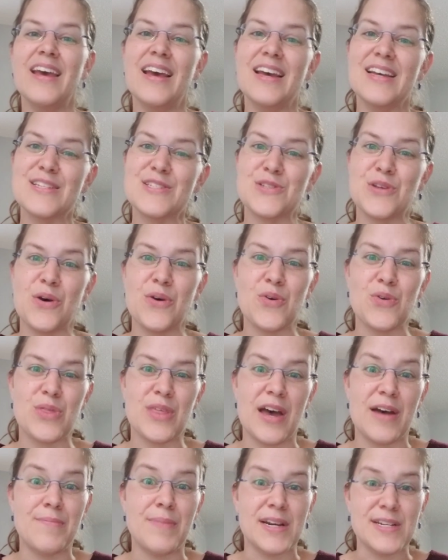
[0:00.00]
so
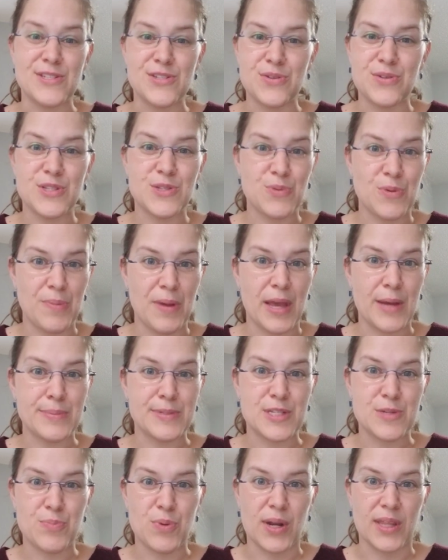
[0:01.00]
that my students would be able
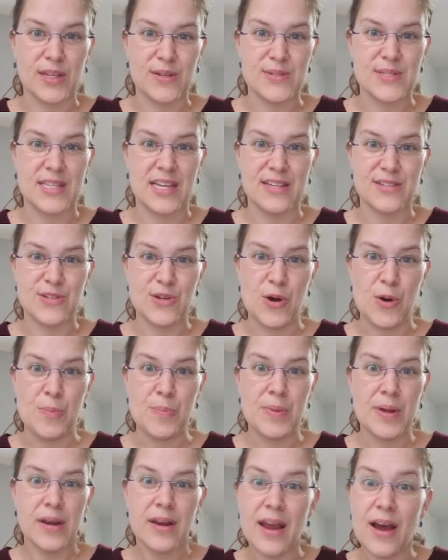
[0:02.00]
to bring those things
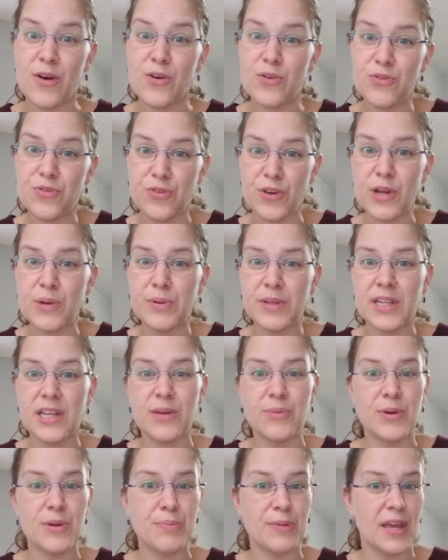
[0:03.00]
home. Now, frequently
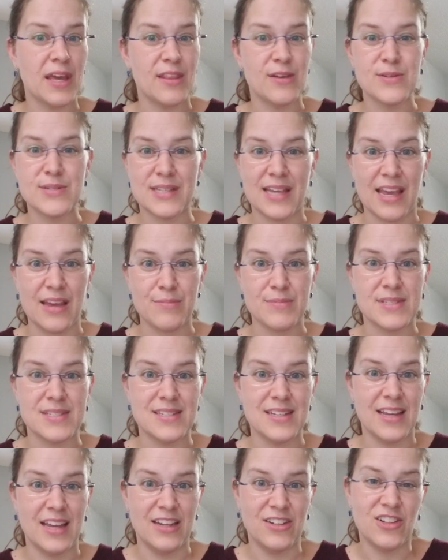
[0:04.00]
we play those games
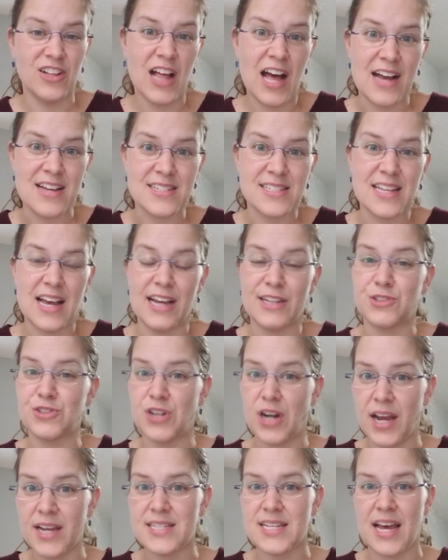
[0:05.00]
in class. I
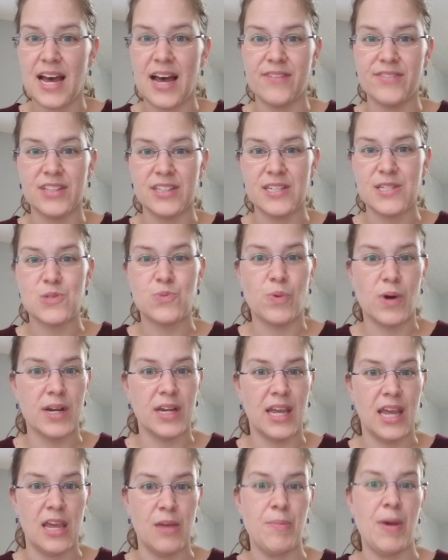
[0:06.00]
try to have at least one
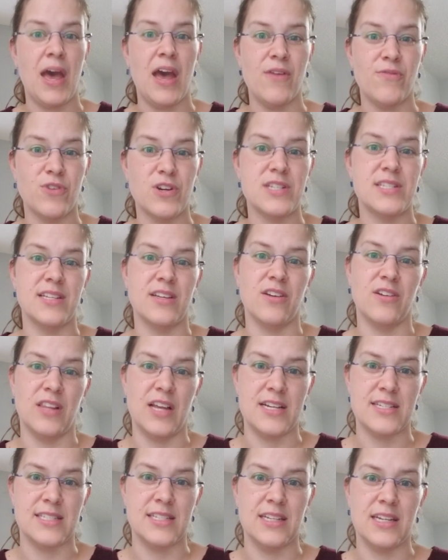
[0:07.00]
game every single
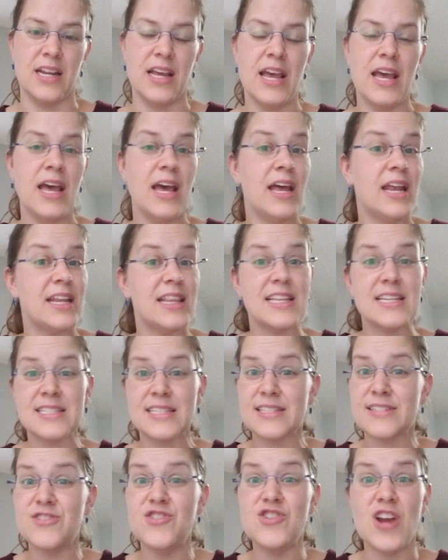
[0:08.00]
lesson. This
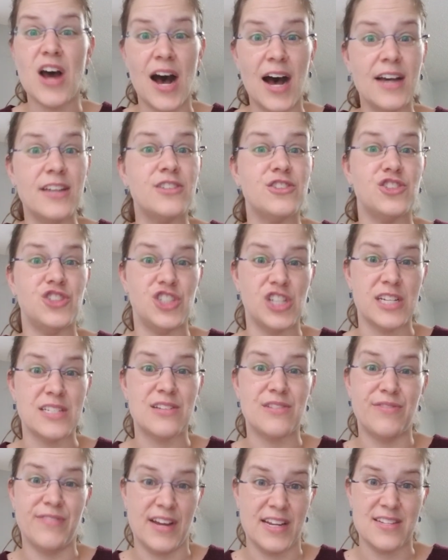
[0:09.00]
is not
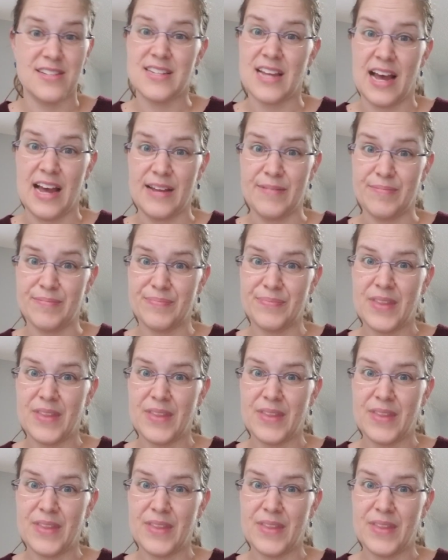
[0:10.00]
just fun time.